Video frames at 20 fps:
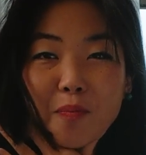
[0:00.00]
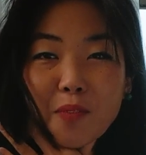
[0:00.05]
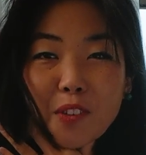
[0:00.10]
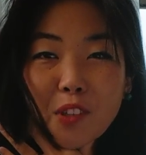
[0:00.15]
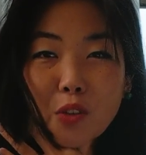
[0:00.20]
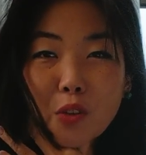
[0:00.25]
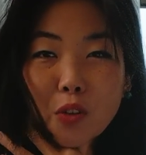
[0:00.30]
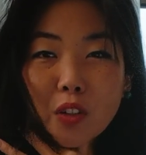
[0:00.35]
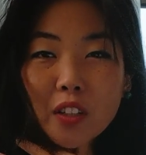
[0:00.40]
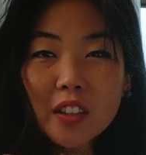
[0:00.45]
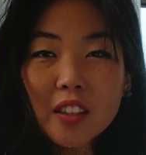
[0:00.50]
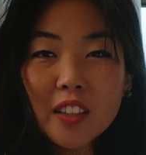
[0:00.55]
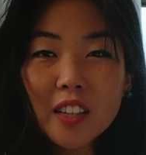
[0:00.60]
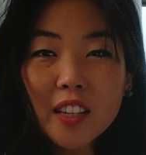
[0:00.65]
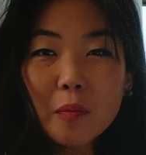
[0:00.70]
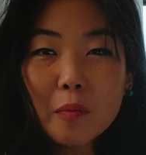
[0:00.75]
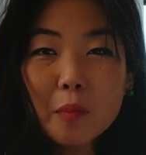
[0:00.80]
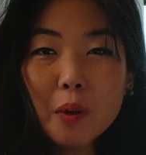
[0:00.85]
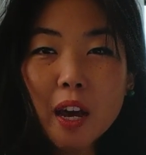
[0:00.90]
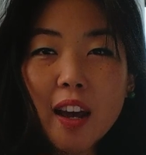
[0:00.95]
sort of
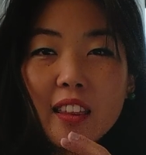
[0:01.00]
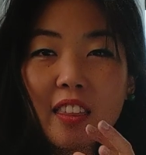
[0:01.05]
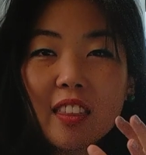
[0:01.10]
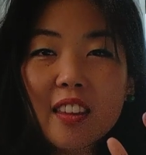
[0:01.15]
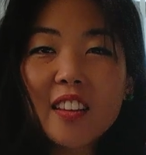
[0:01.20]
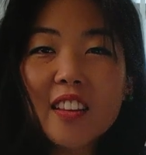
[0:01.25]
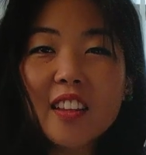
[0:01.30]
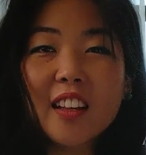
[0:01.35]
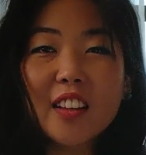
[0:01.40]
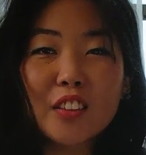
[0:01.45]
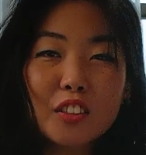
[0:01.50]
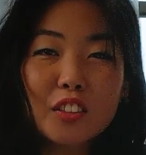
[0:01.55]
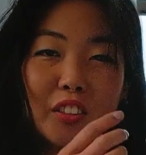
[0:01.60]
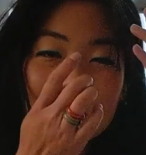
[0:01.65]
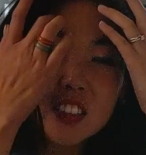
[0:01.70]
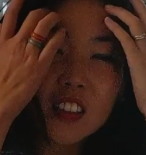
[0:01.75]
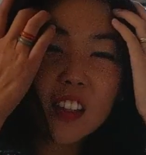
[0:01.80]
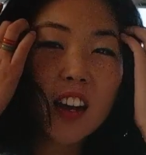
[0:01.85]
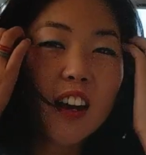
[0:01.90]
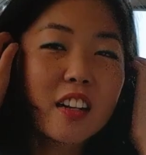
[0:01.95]
thing, but I think that there's
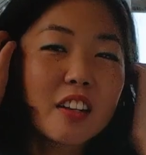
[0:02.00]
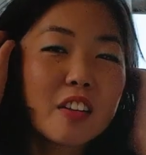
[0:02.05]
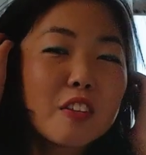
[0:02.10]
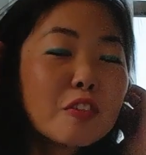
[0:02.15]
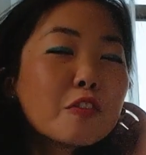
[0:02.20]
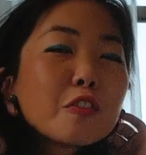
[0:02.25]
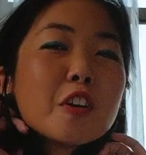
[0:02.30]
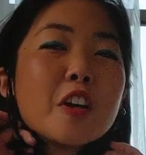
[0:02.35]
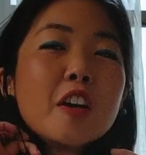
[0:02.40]
a lot of